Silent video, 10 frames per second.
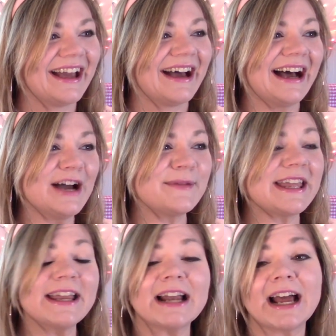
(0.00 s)
I
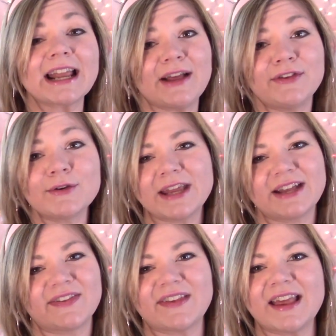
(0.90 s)
mean, I guess you
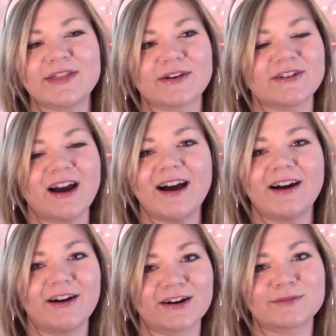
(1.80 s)
can't say they're
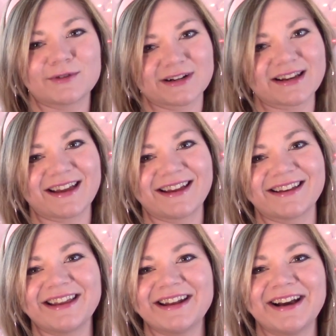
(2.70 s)
not
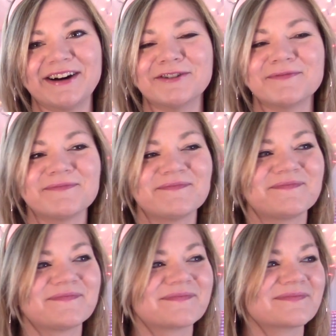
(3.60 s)
hardworking, you know,
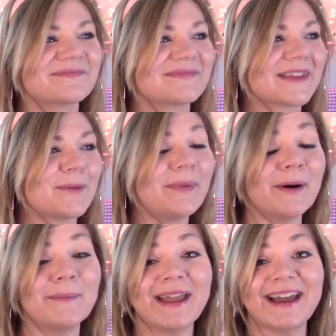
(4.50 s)

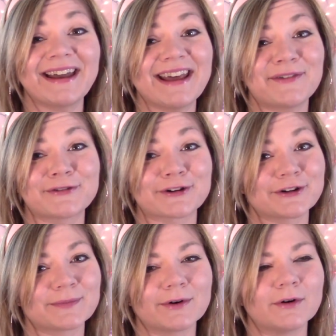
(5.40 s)
but man,
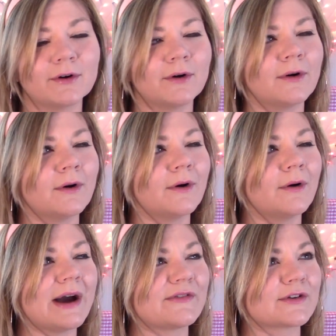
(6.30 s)
after
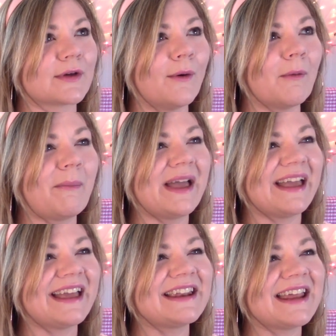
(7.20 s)
the whole
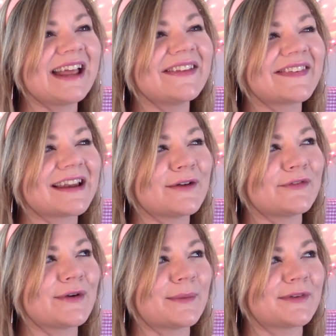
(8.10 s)
pin incident a
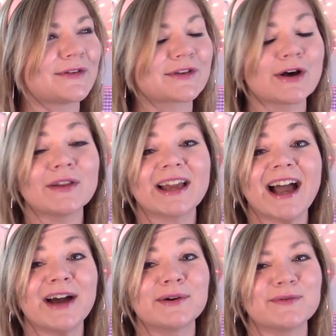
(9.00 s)
few episodes ago, like,
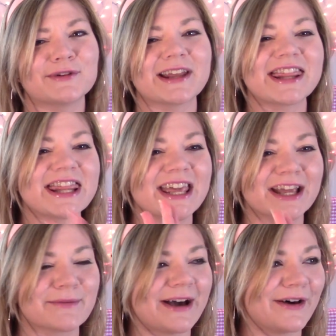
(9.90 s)
I don't even want to
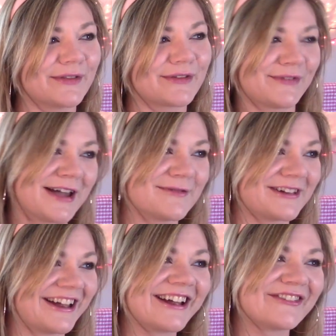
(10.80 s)
think about the
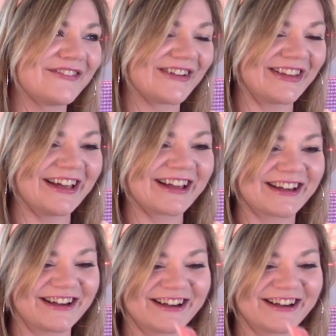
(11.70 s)
family for like